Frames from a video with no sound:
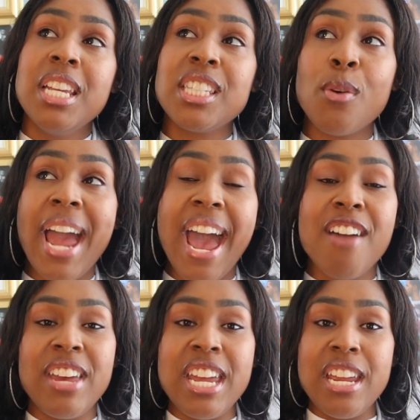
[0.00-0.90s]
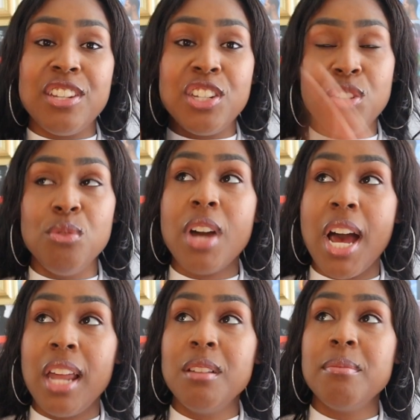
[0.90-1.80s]
So I have a to-do
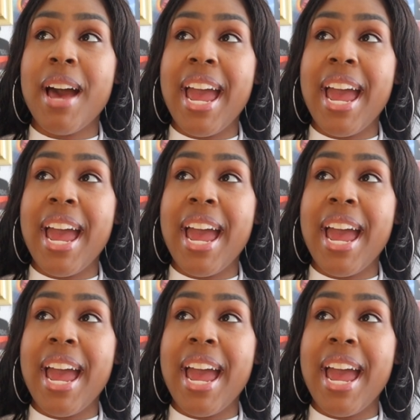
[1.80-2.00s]
column,